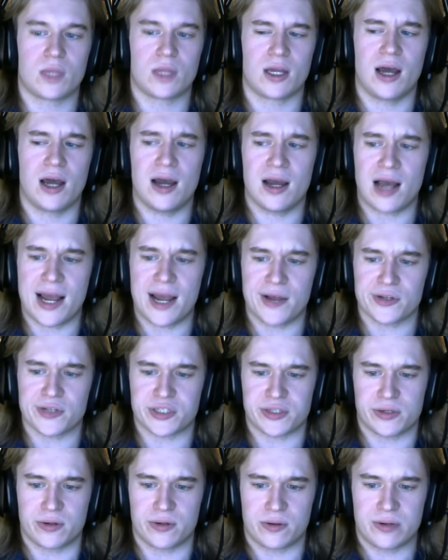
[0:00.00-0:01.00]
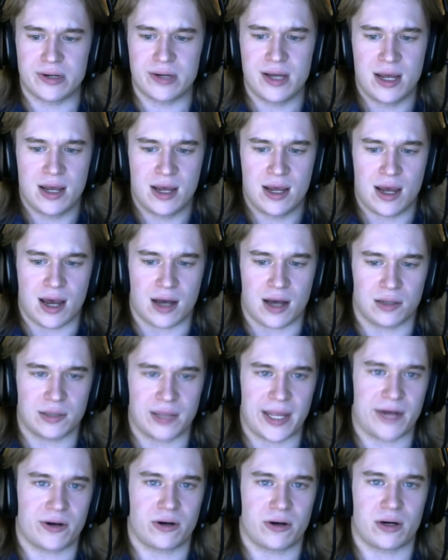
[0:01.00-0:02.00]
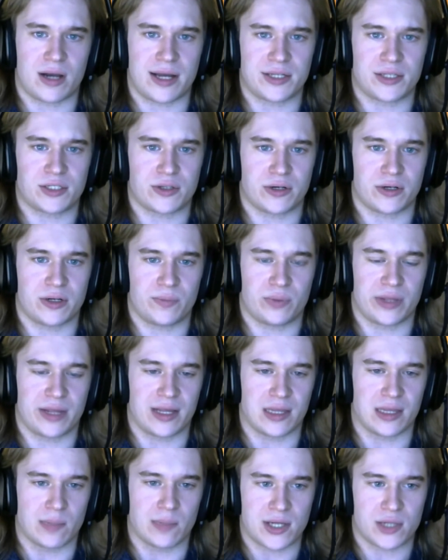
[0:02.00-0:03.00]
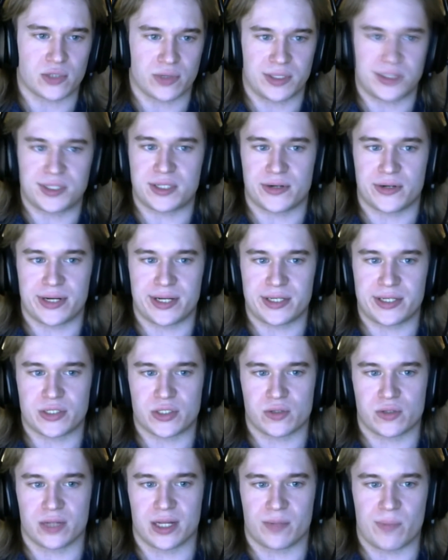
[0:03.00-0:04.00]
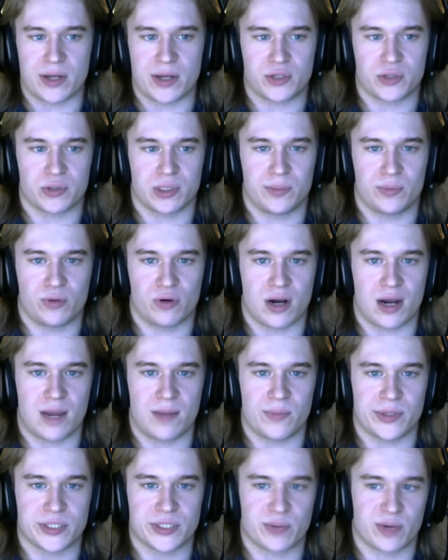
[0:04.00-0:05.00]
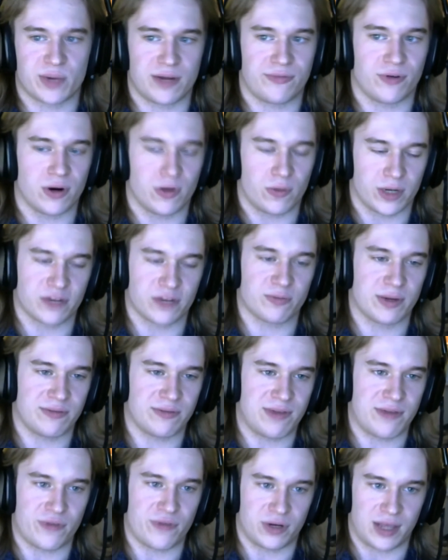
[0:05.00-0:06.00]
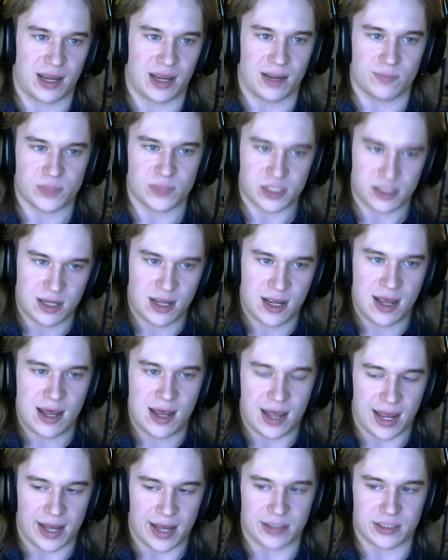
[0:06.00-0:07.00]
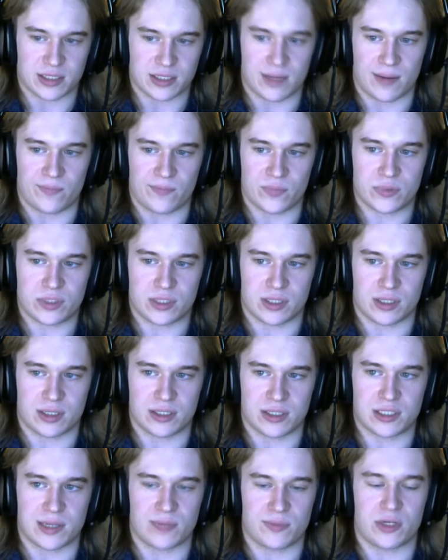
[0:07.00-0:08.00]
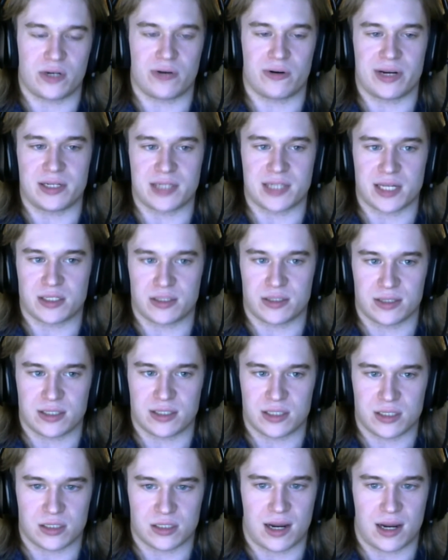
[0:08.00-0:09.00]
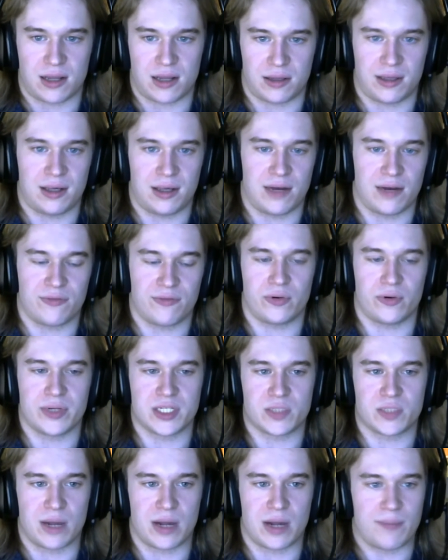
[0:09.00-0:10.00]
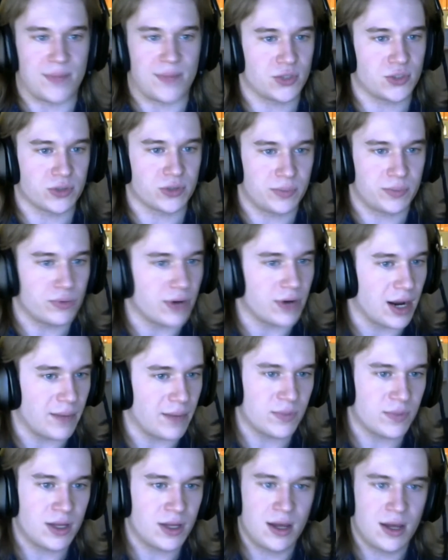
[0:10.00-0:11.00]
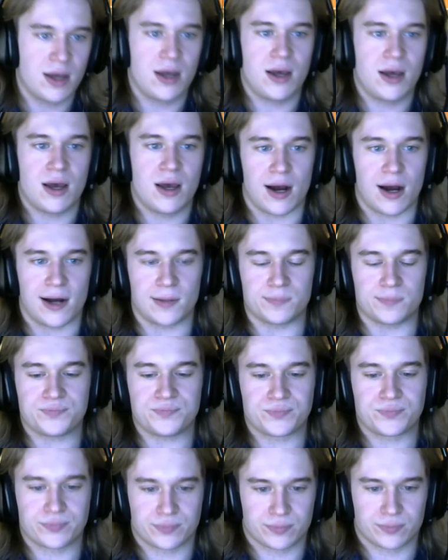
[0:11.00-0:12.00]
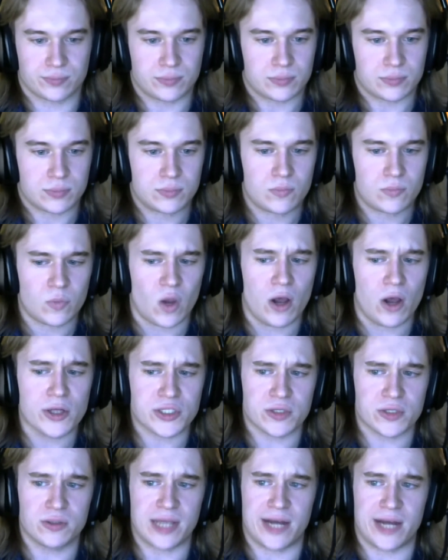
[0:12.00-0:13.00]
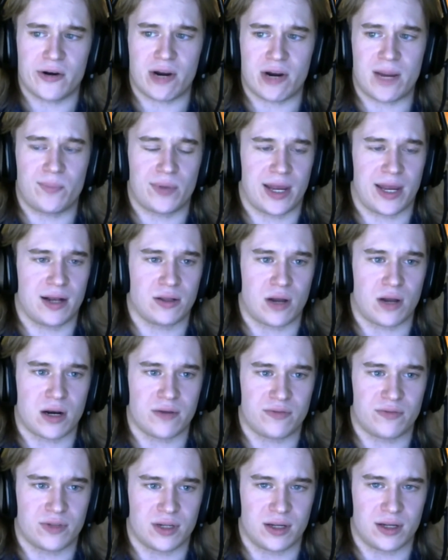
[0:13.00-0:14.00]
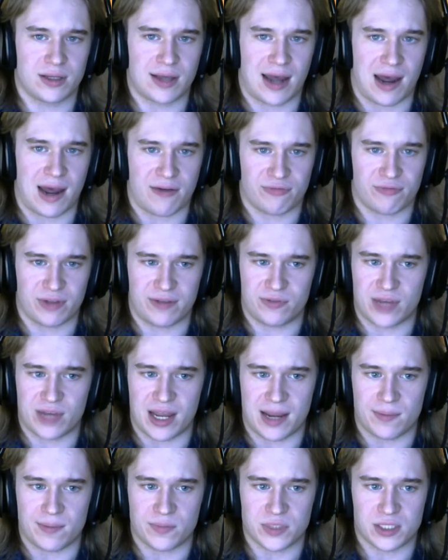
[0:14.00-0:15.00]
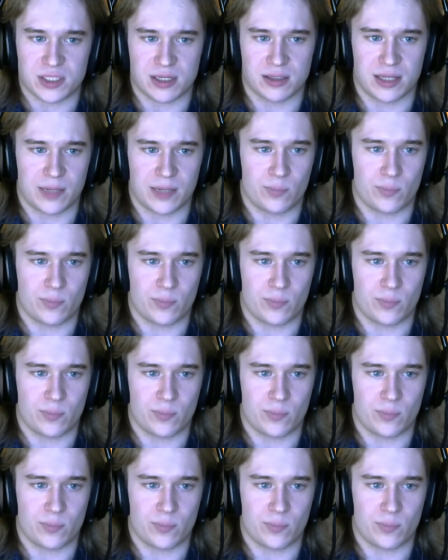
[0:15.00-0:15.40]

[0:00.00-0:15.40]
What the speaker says: I also later I started playing the Metroid series, so like Metroid Prime is by far one of my favorite games, and to some degree, Desolus is highly influenced by Metroid Prime. Um, Also later I played a lot of the Half-Life games and like